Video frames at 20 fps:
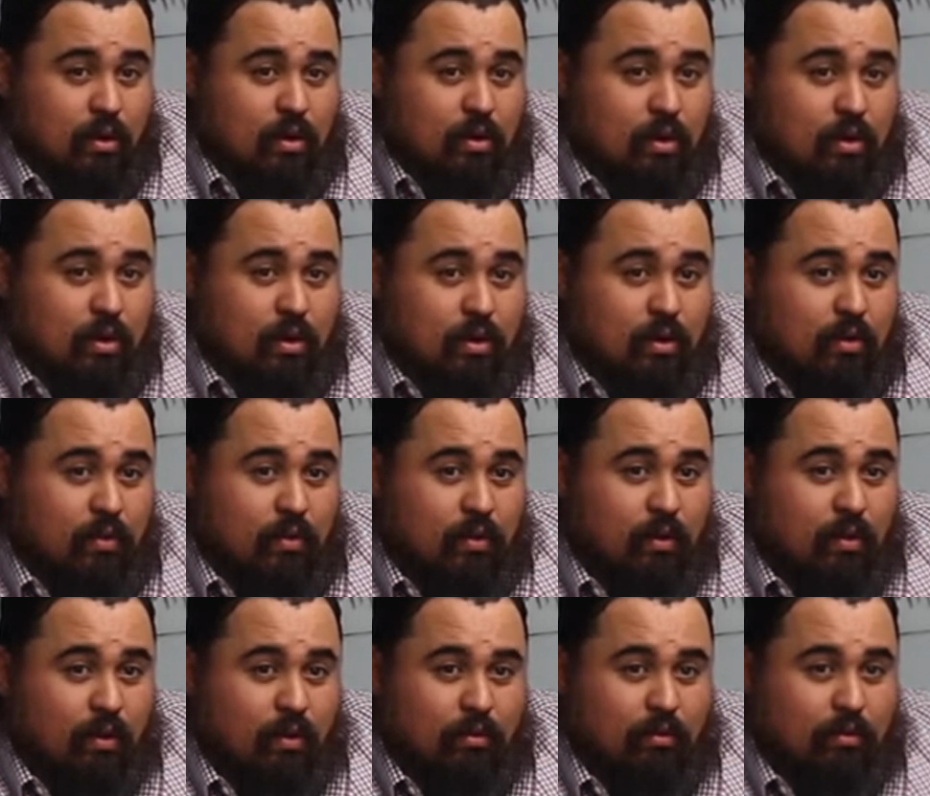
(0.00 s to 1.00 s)
David?
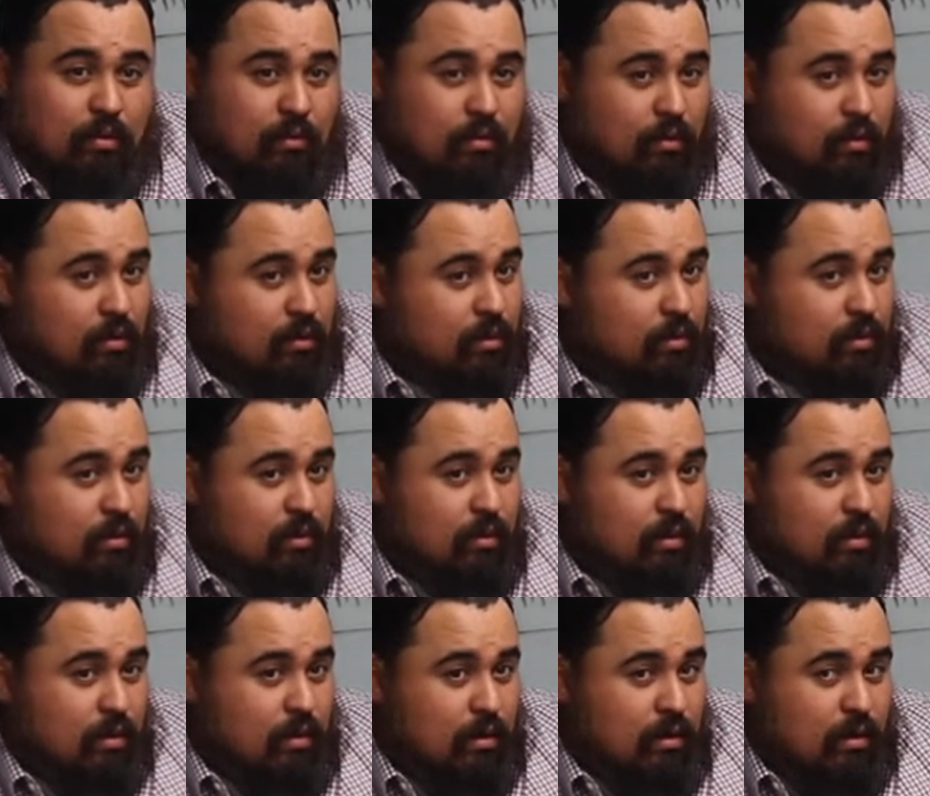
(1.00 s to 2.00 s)
No. No.
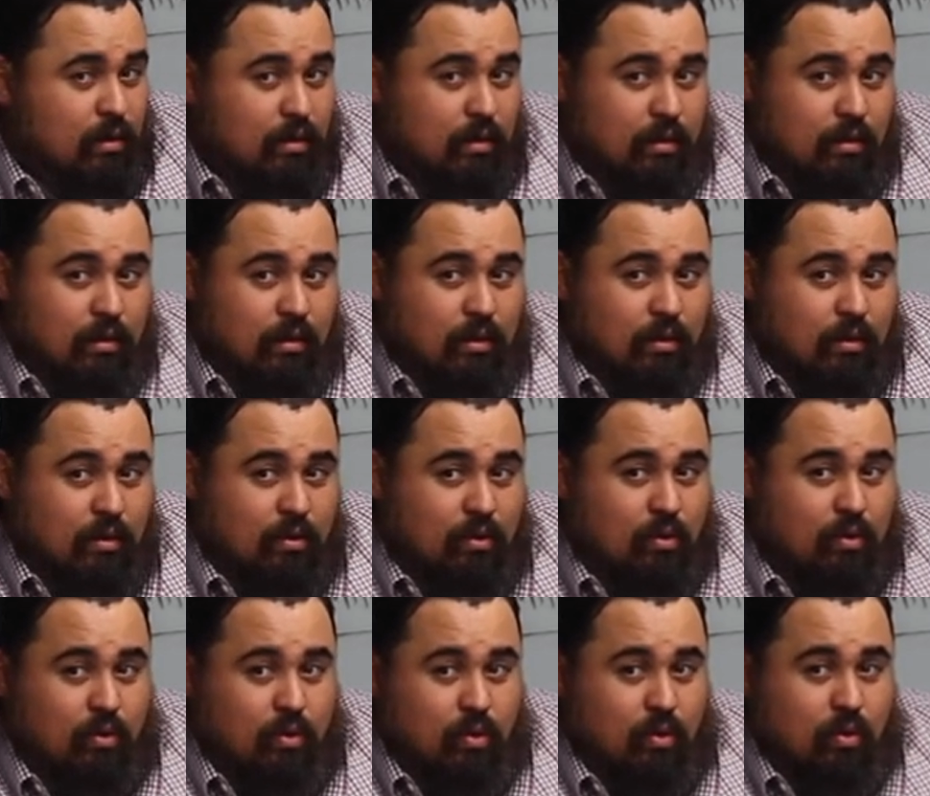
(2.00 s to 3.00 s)

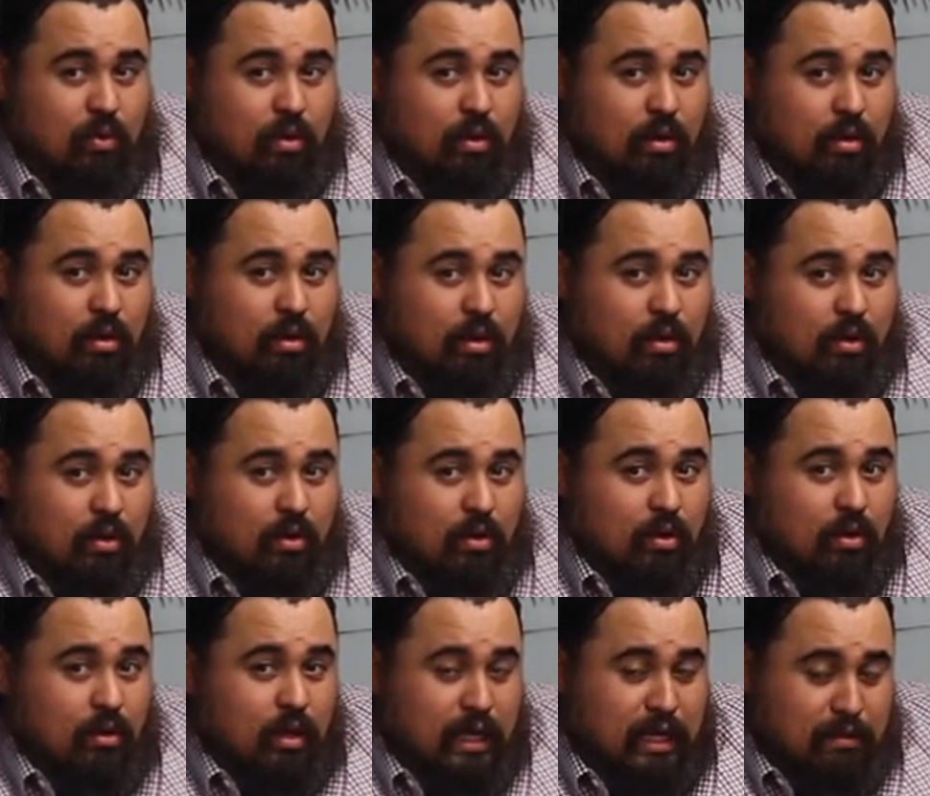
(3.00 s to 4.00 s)
What is your answer?
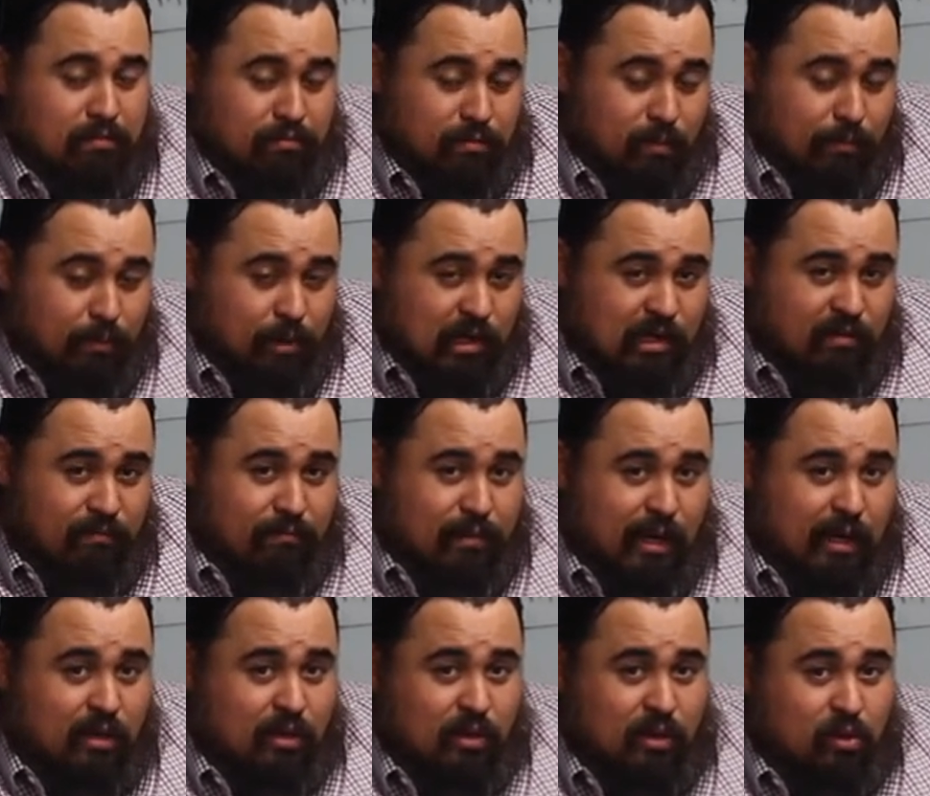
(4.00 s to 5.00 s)
In the book of
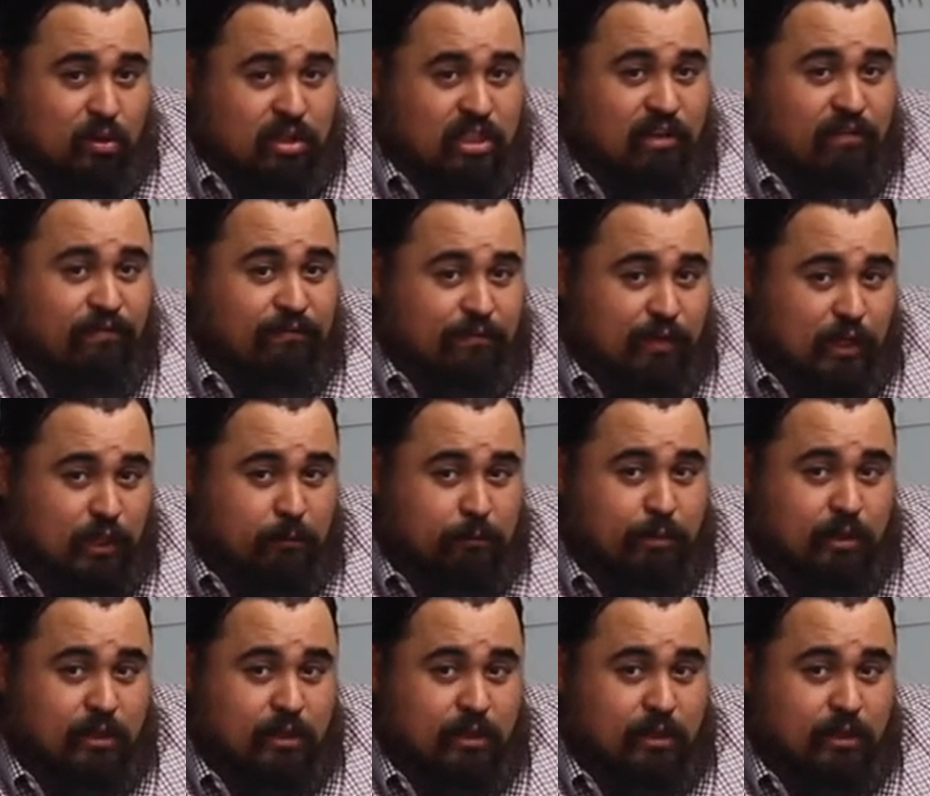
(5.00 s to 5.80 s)
Matthew, who's the first